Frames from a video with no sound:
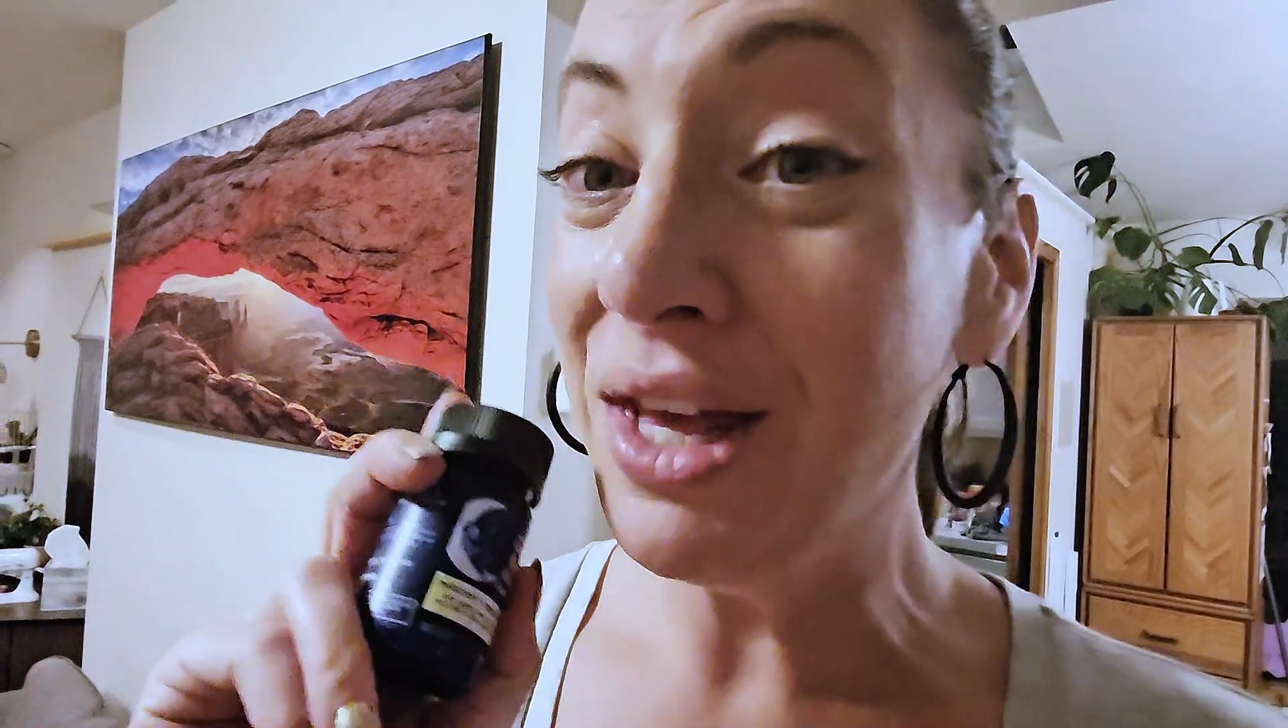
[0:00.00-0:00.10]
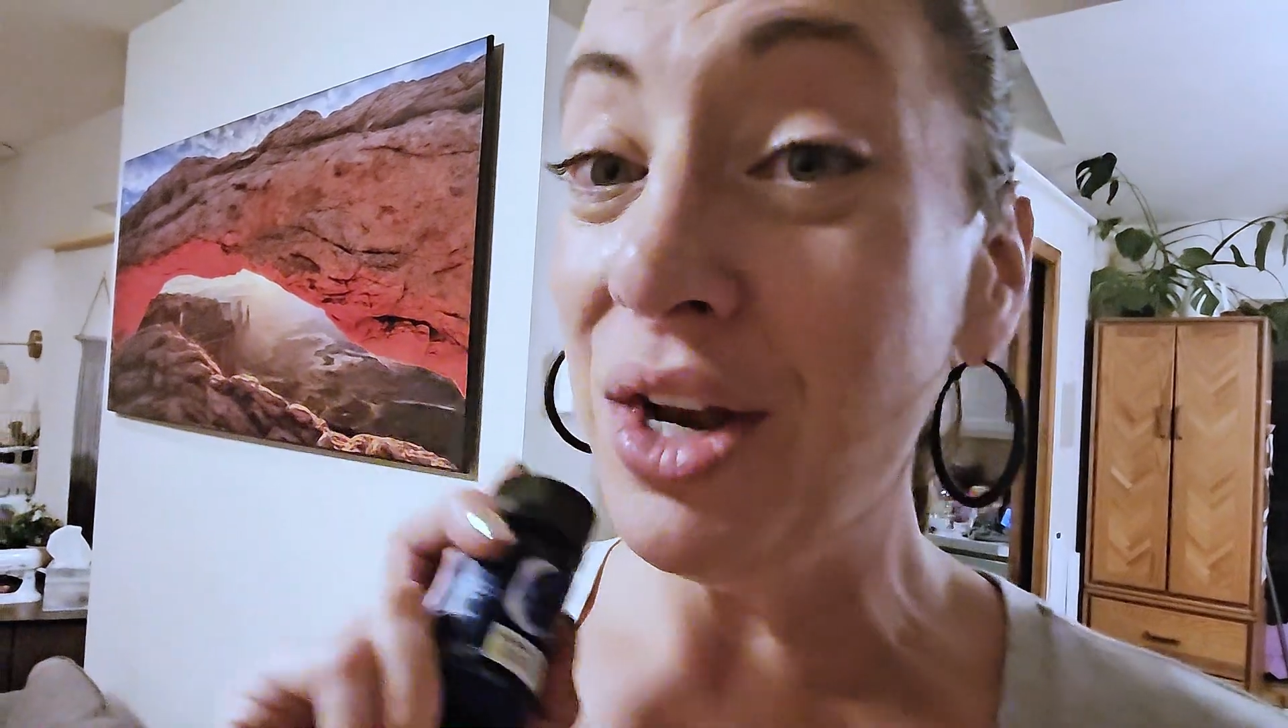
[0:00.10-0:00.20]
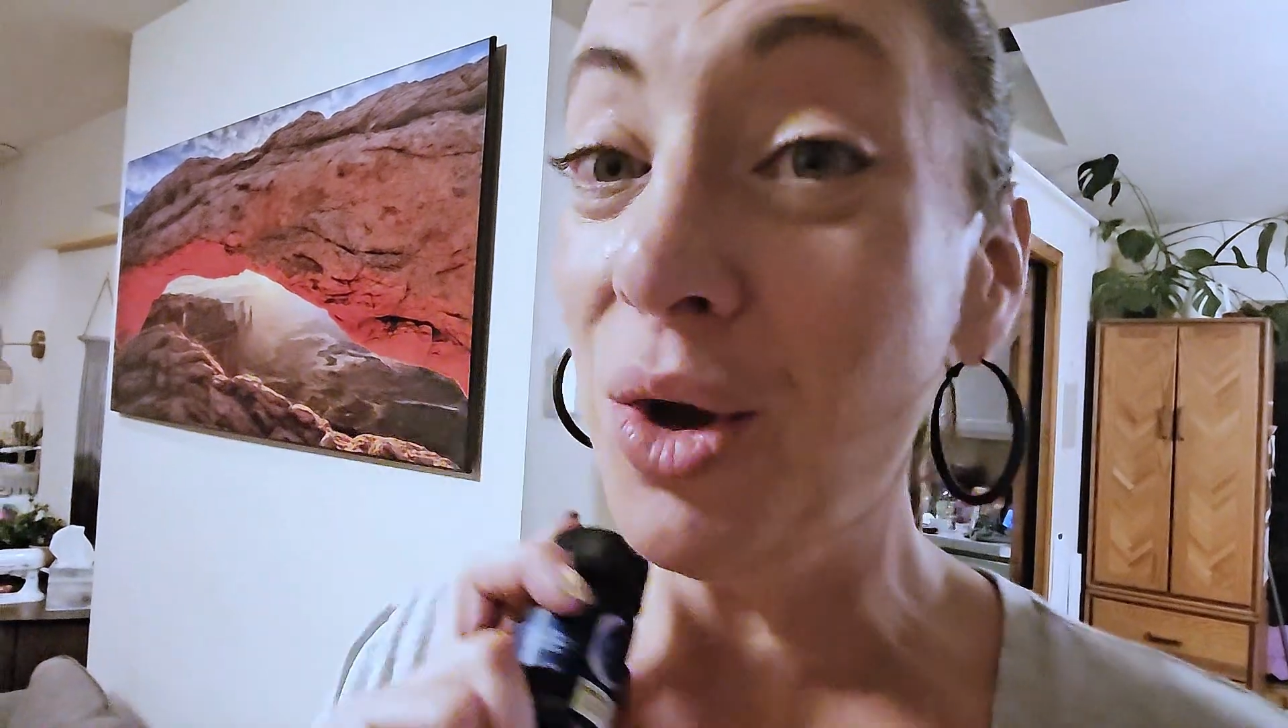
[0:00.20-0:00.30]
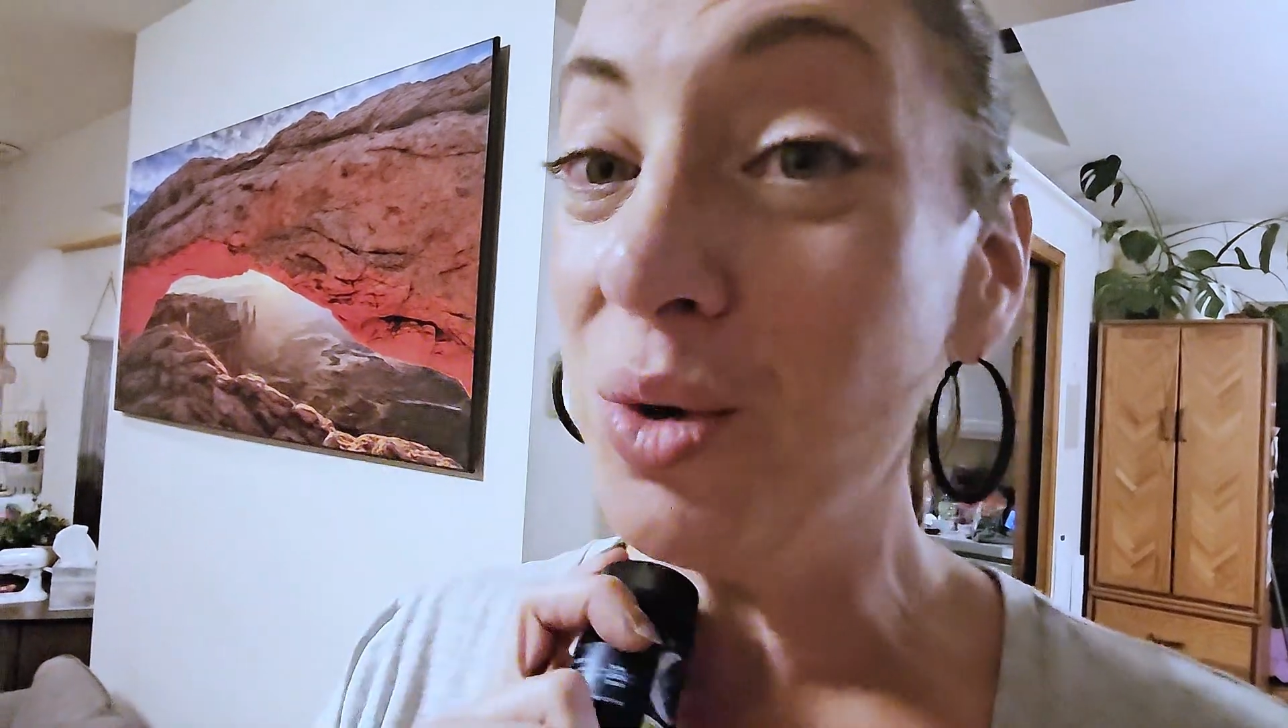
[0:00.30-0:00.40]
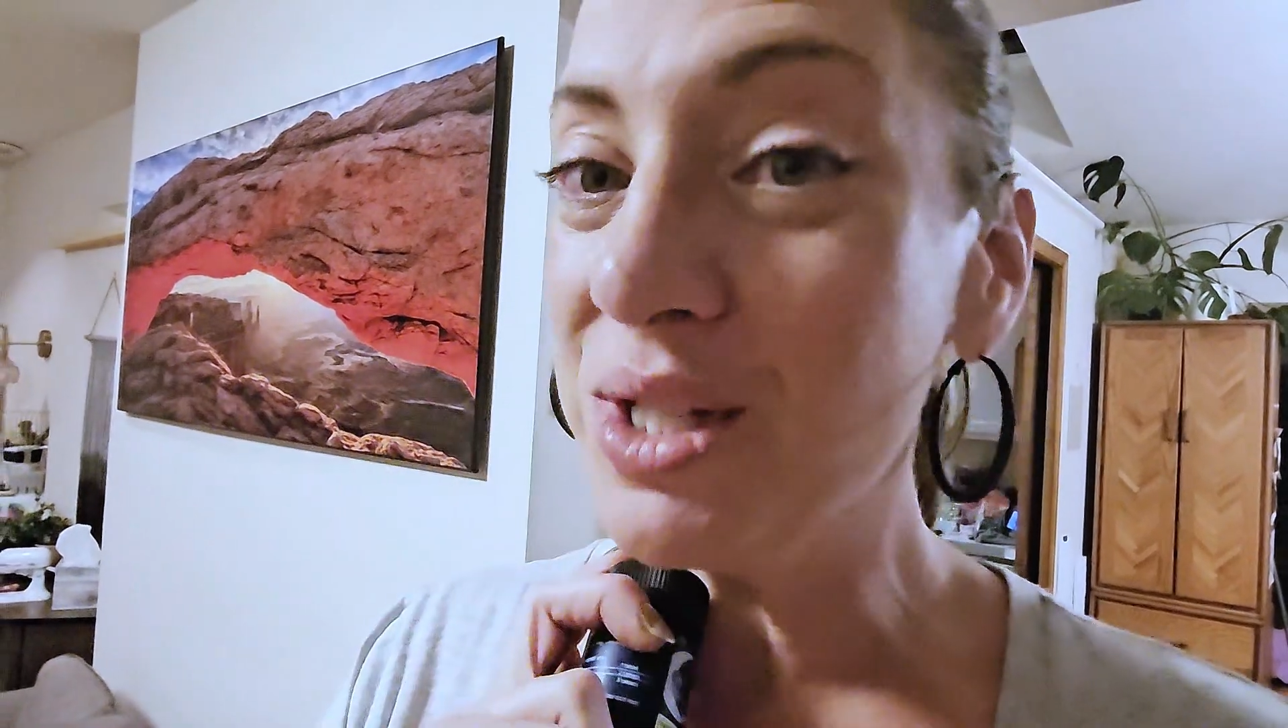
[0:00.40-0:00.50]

that knows